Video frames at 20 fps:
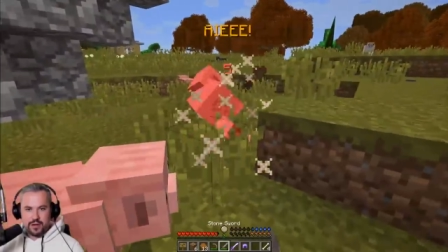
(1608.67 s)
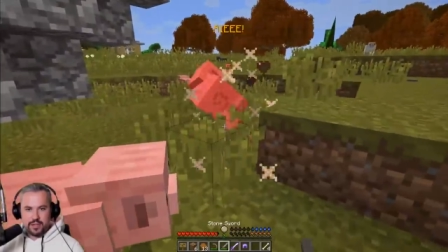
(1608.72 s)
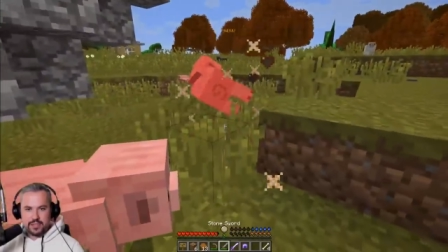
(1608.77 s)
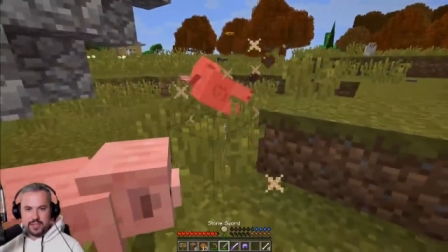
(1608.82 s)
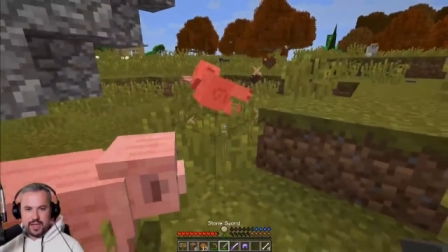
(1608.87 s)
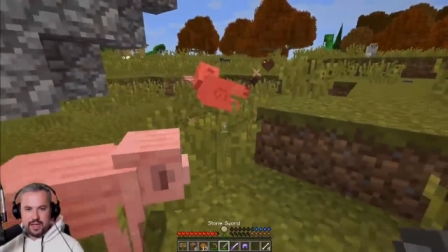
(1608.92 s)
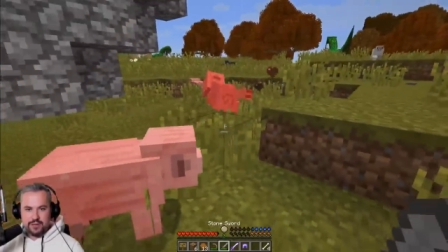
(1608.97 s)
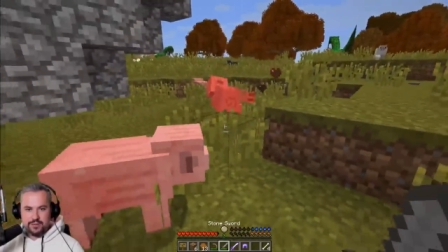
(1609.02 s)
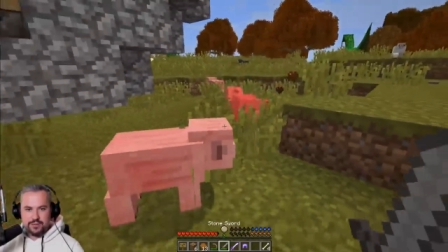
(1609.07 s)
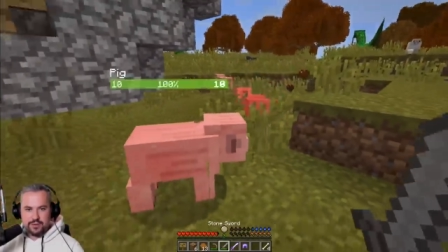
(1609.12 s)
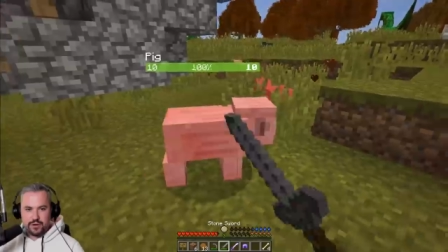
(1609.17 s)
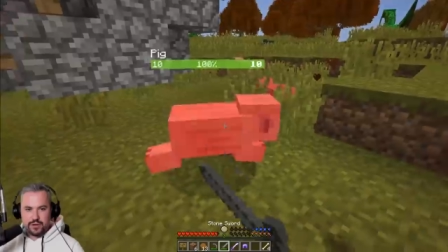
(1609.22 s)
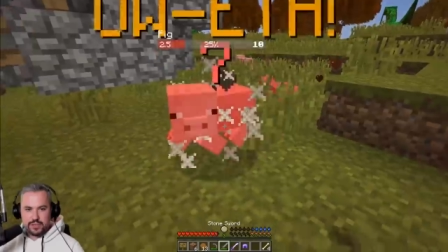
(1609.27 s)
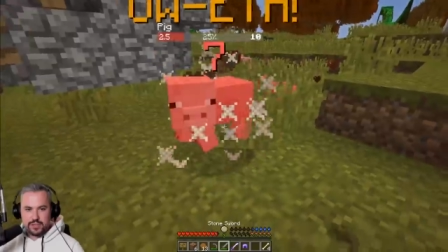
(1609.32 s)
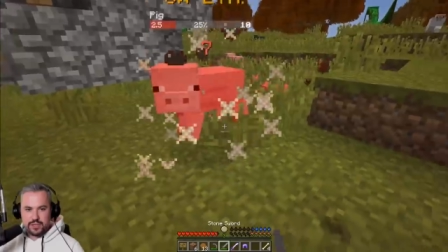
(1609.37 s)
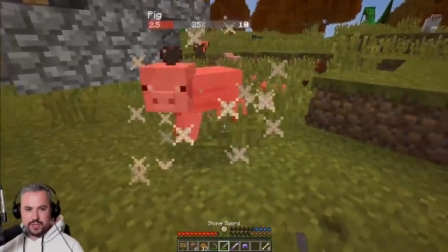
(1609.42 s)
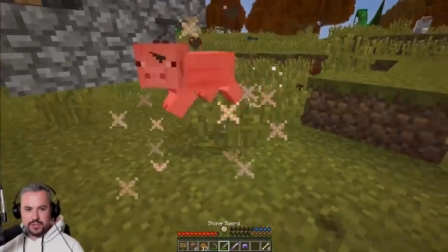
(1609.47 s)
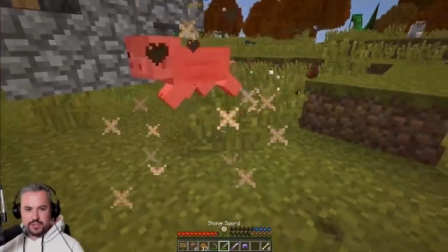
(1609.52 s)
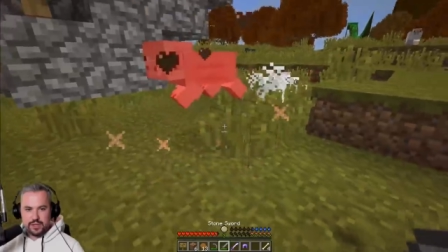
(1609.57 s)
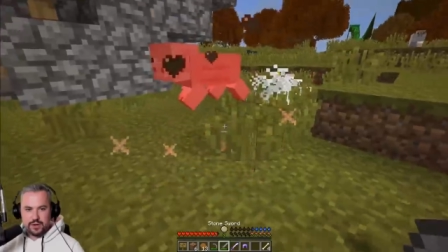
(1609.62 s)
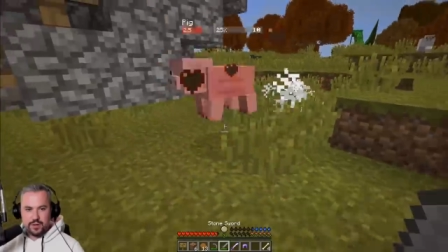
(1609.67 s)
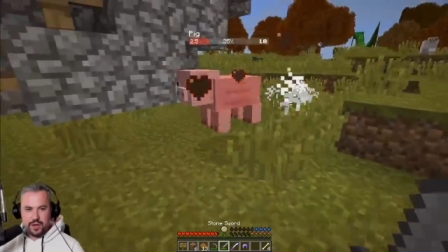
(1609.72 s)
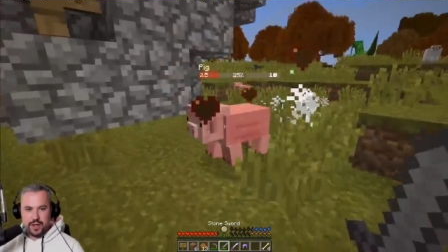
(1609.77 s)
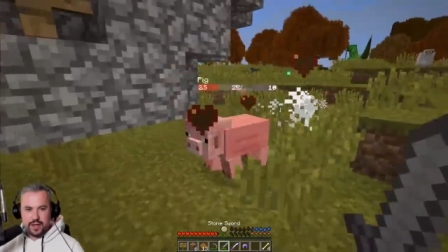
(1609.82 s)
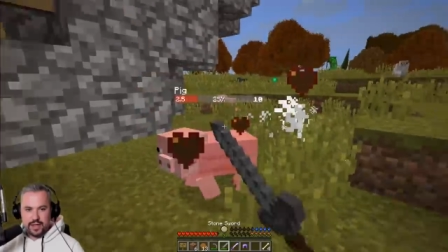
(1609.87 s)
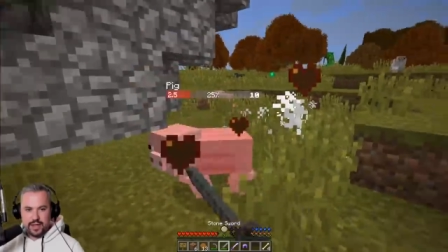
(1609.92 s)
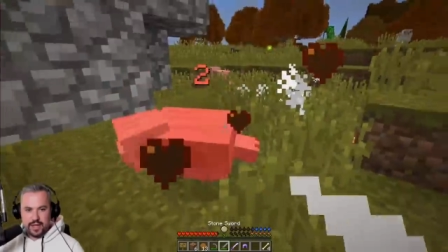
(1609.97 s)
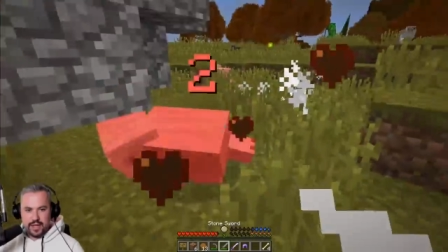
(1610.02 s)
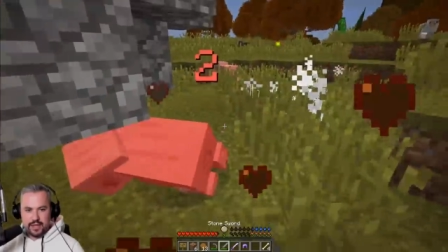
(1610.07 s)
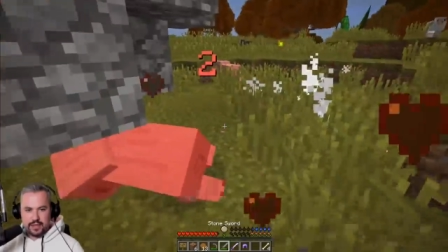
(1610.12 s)
attack first, because I want to
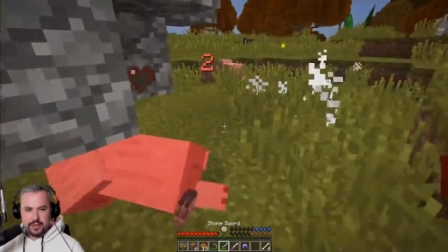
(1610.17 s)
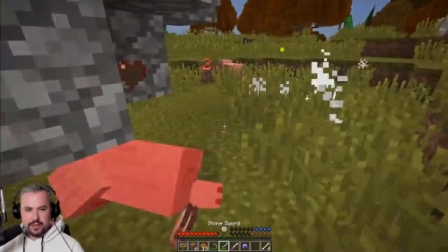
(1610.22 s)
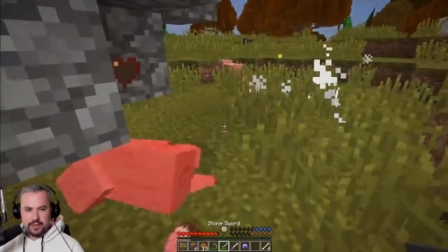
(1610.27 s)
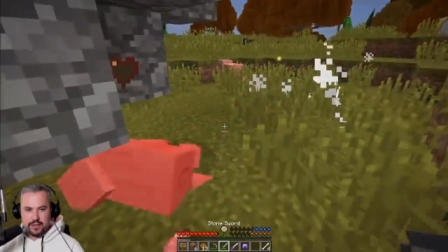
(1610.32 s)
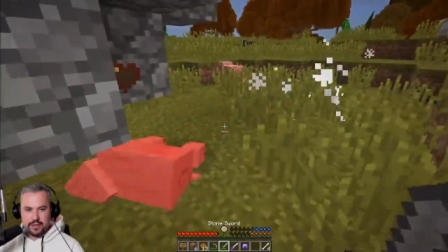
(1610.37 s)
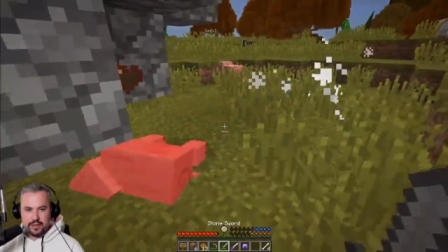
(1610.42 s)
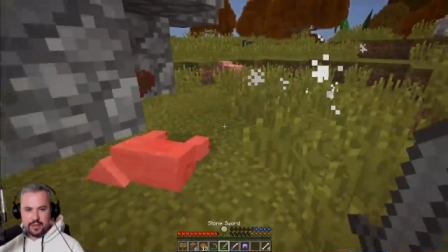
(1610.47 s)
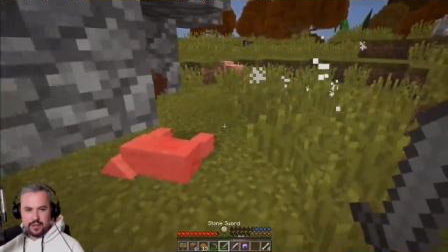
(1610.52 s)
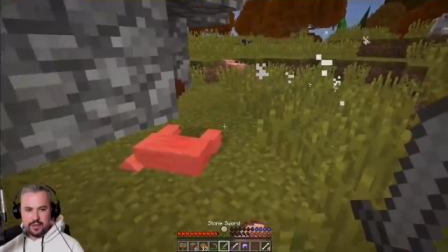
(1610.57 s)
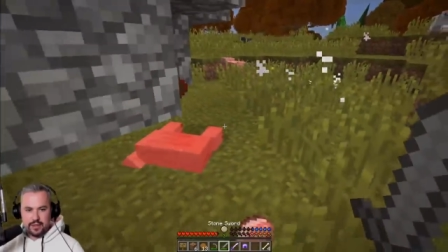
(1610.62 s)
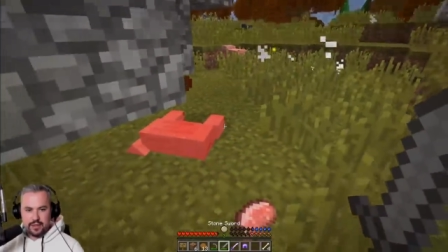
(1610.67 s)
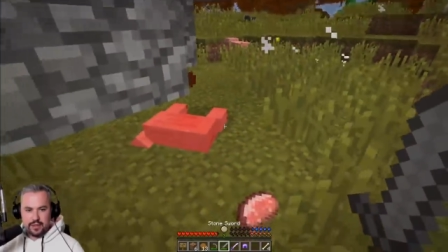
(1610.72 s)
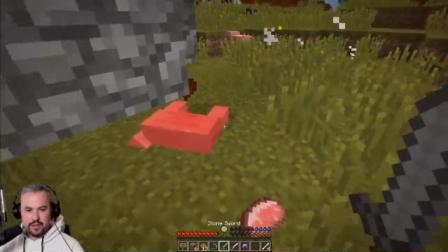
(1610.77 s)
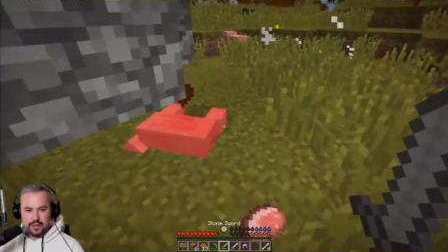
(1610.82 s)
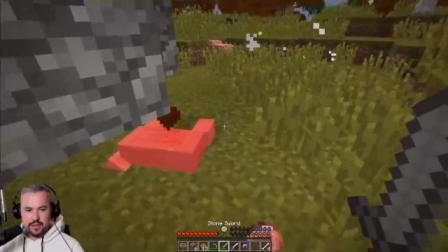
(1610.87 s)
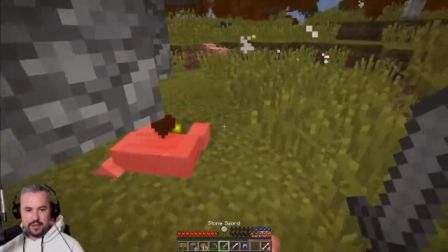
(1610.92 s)
get the